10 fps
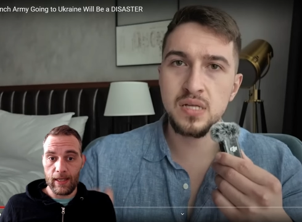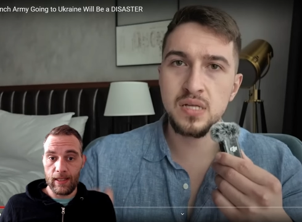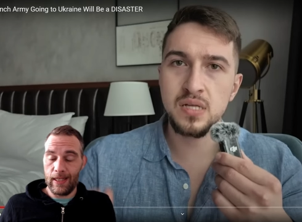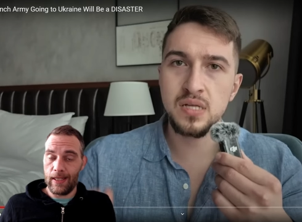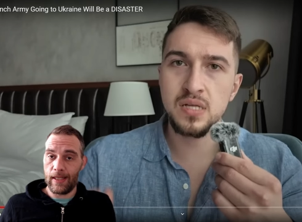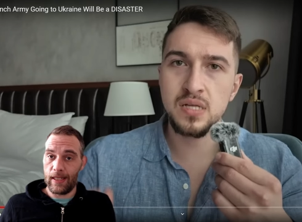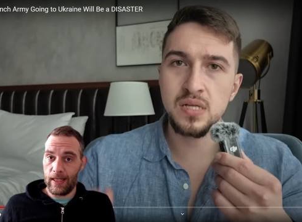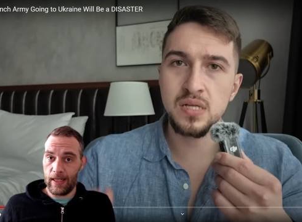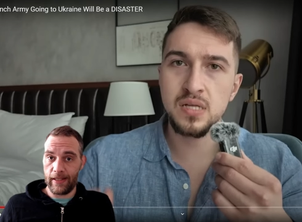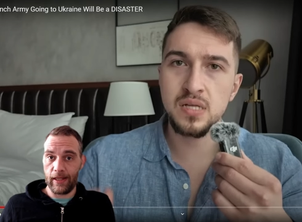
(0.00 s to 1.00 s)
Speaker 1: This
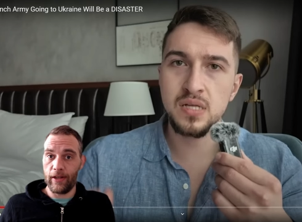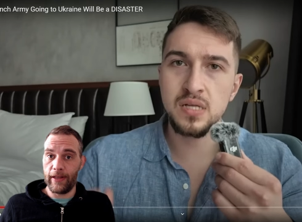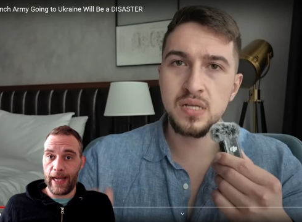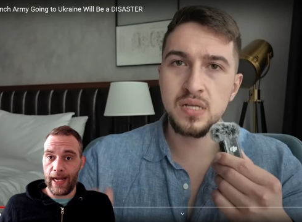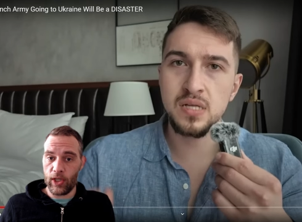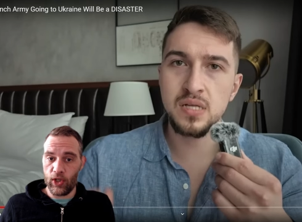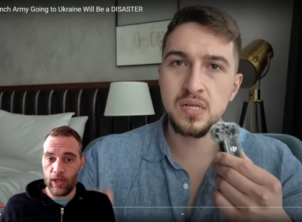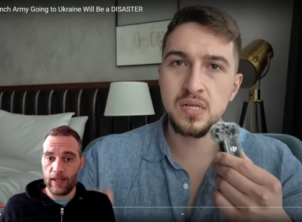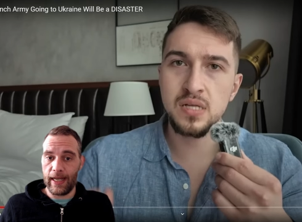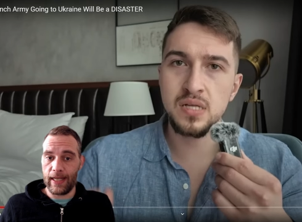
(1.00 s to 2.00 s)
is an
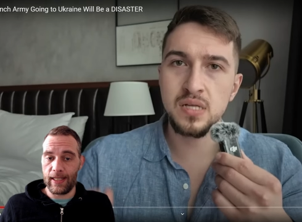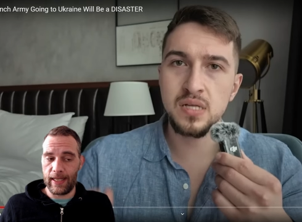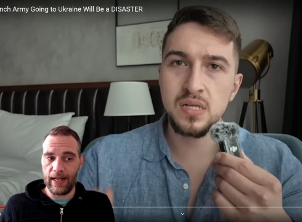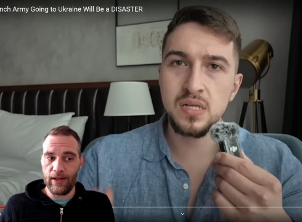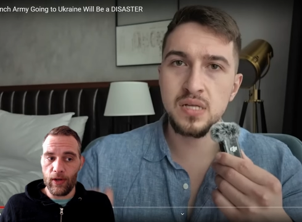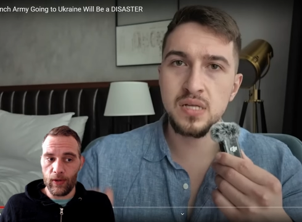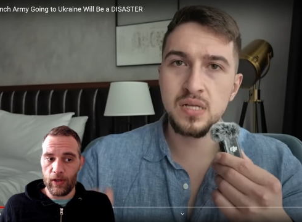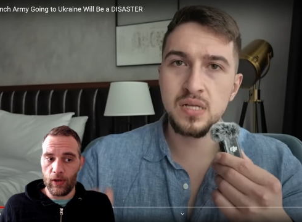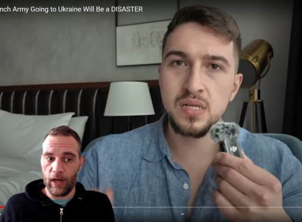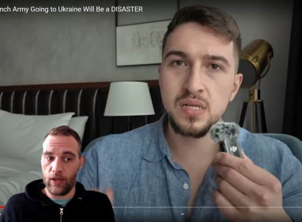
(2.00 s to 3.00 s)
action that cannot
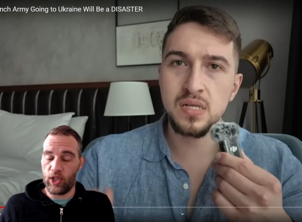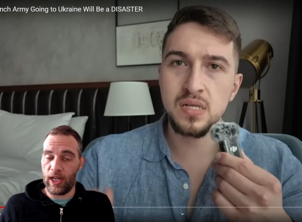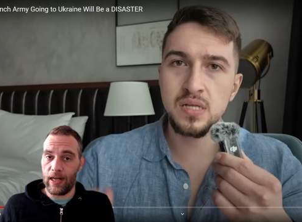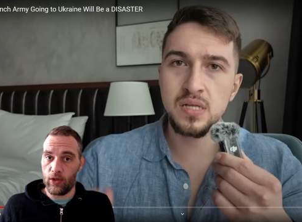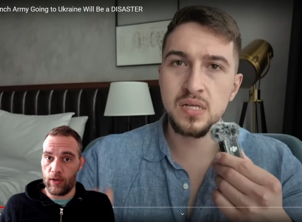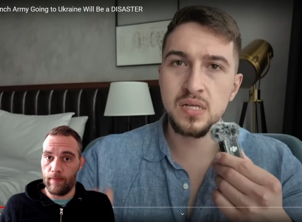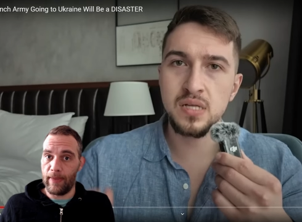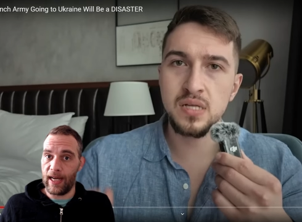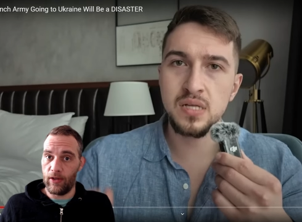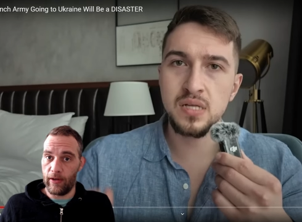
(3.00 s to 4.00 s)
go unchallenged
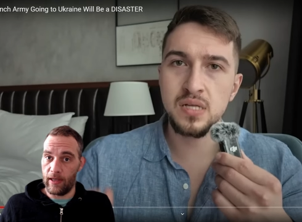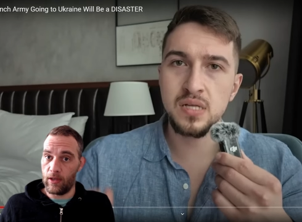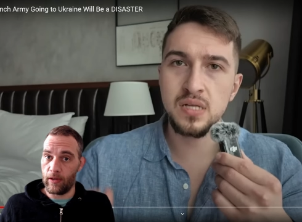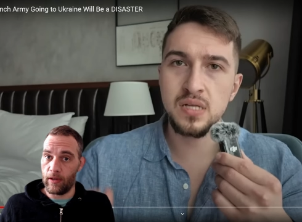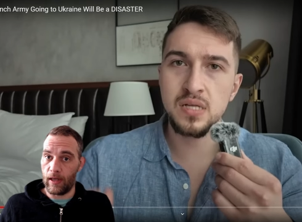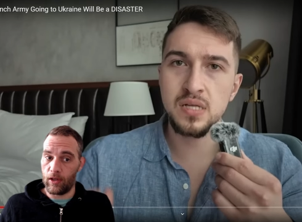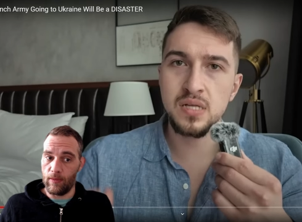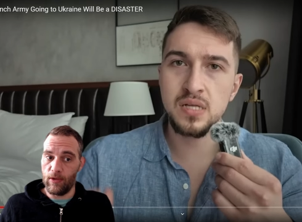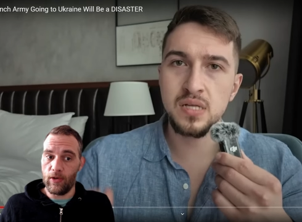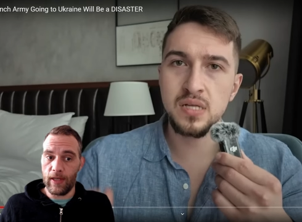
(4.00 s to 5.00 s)
by the internal
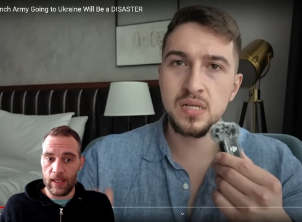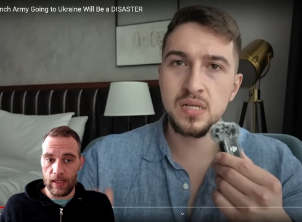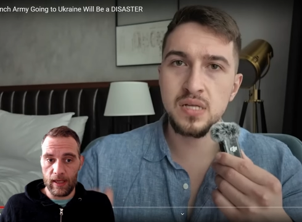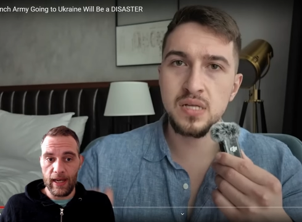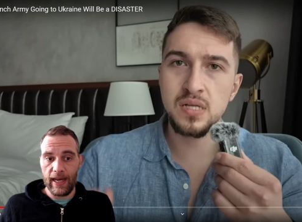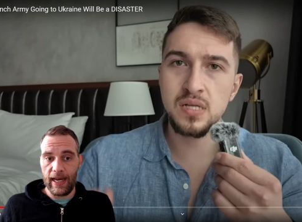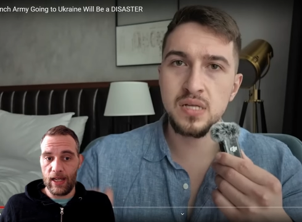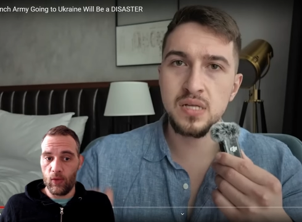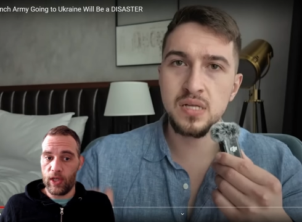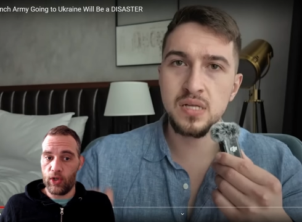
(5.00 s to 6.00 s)
community
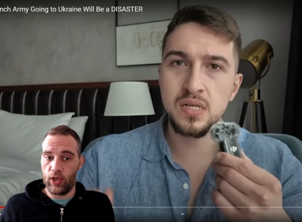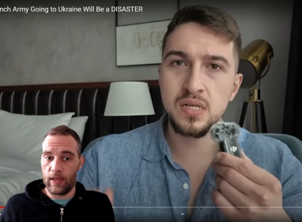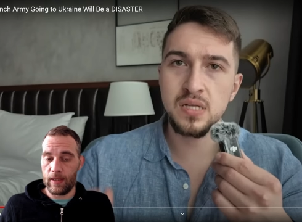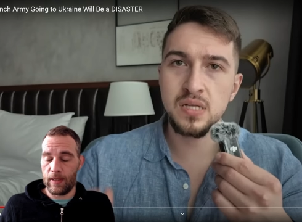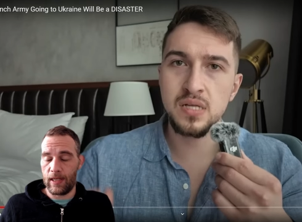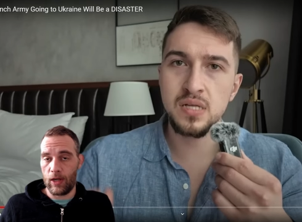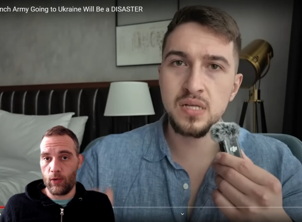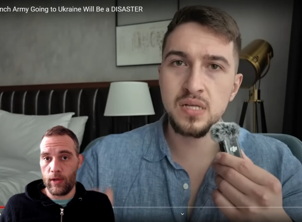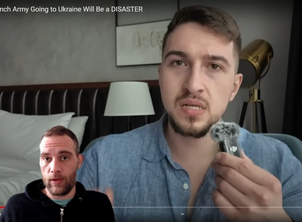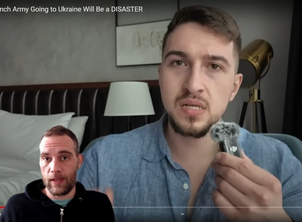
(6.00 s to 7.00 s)
and which is
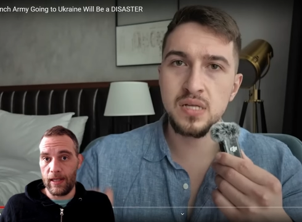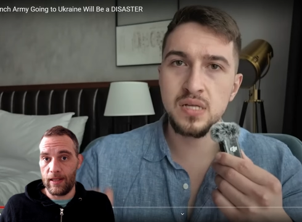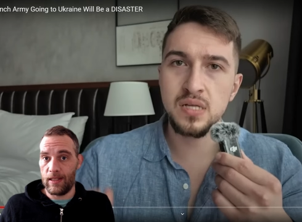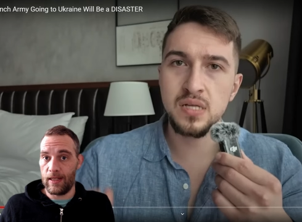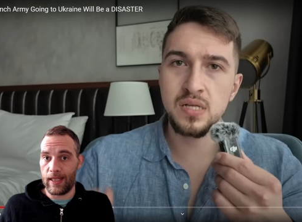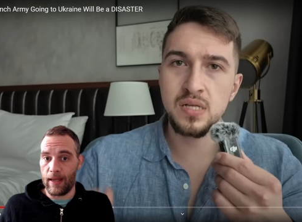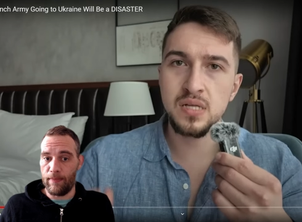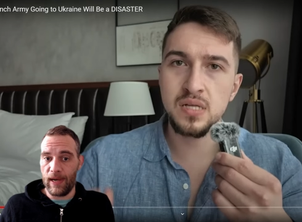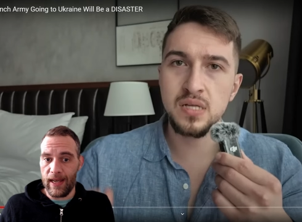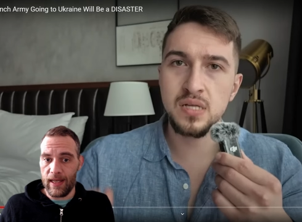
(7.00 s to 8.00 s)
seriously
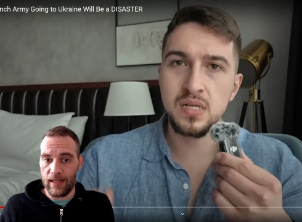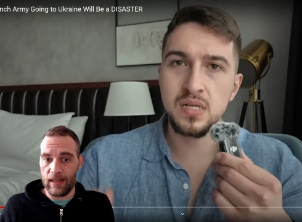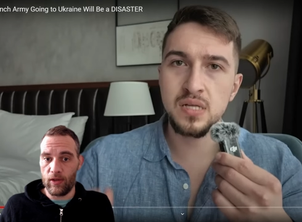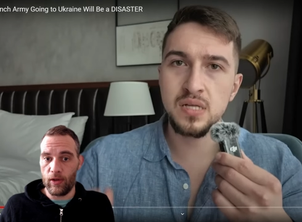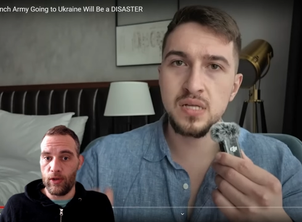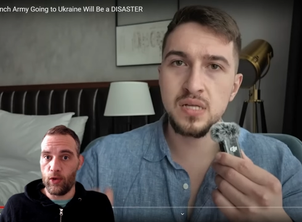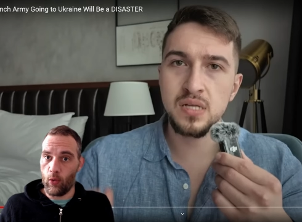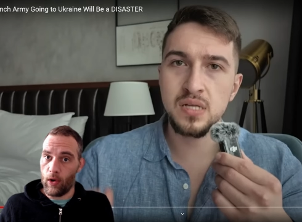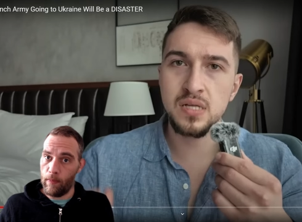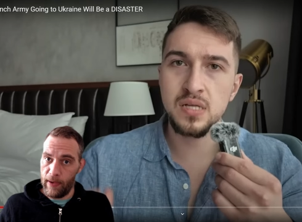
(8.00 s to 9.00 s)
destabilizing the
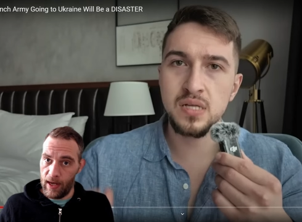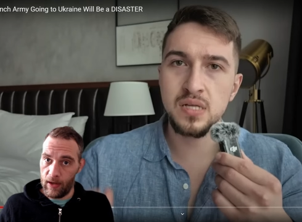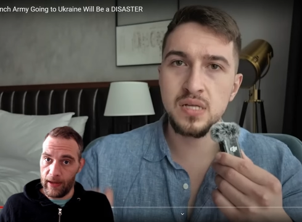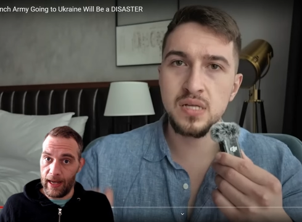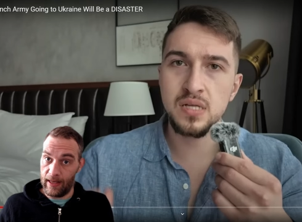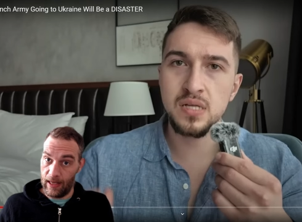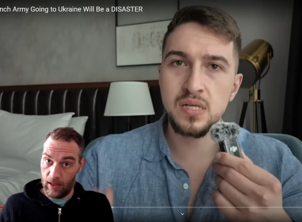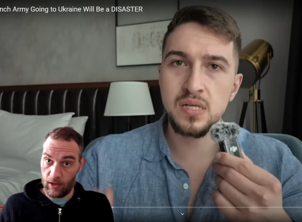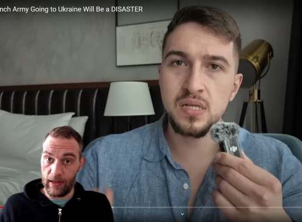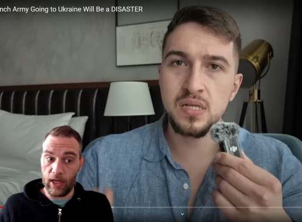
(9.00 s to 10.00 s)
European and
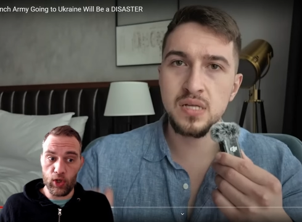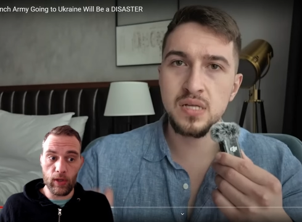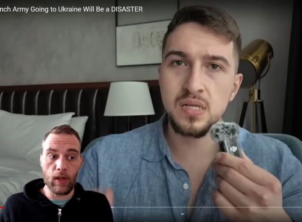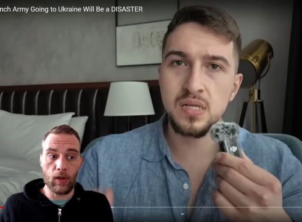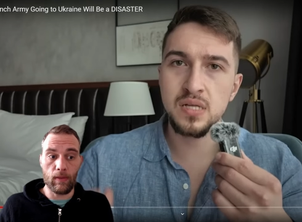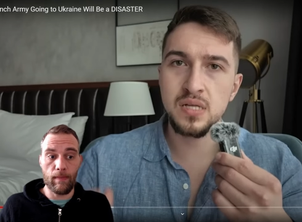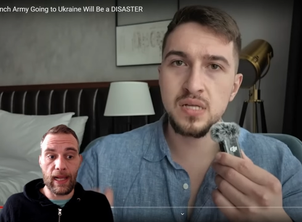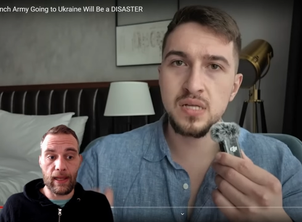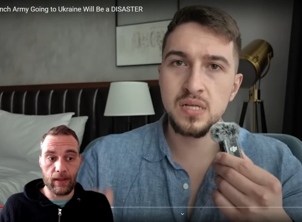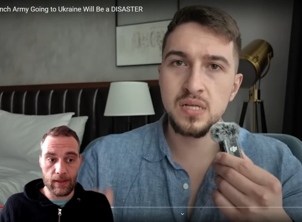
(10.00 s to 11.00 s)
international
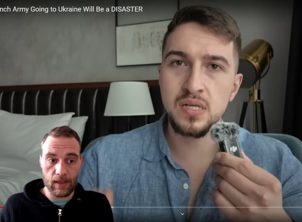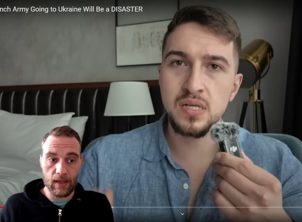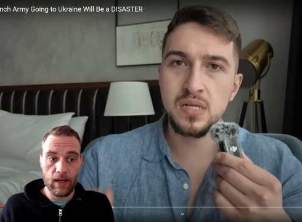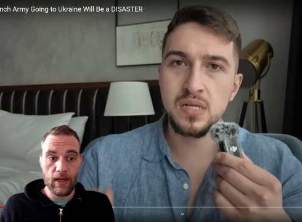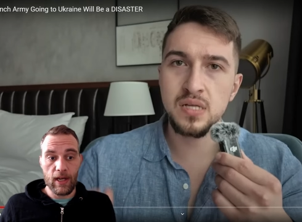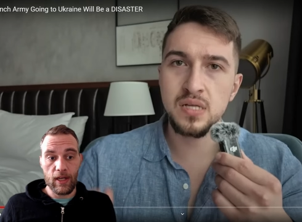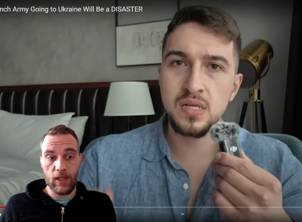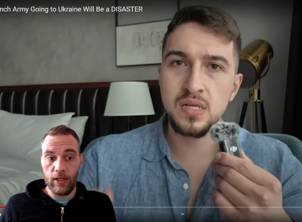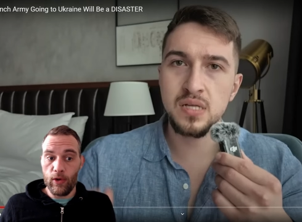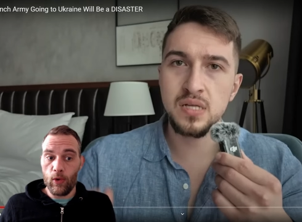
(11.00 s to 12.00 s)
balance.
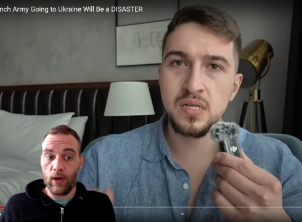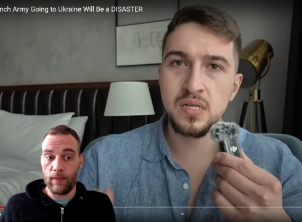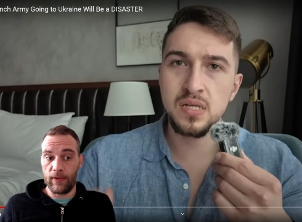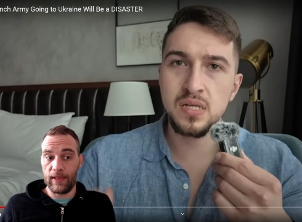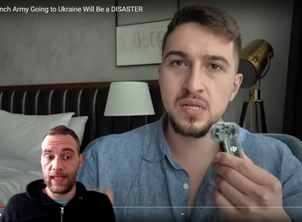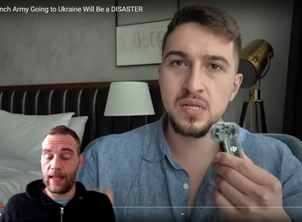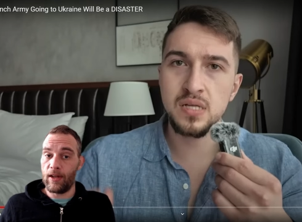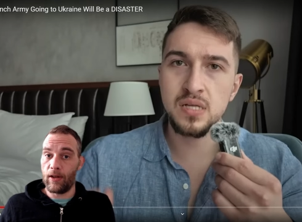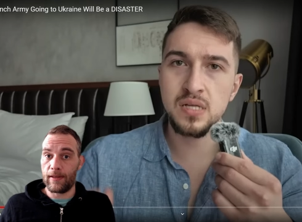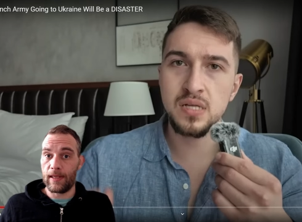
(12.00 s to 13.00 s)
Europe cannot